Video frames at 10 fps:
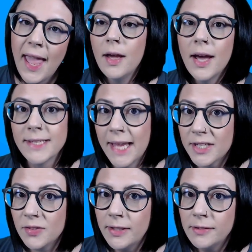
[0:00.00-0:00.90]
a
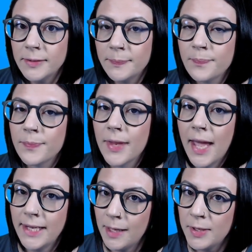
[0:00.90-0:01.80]
text field,
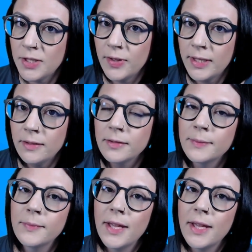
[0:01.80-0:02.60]
an image field,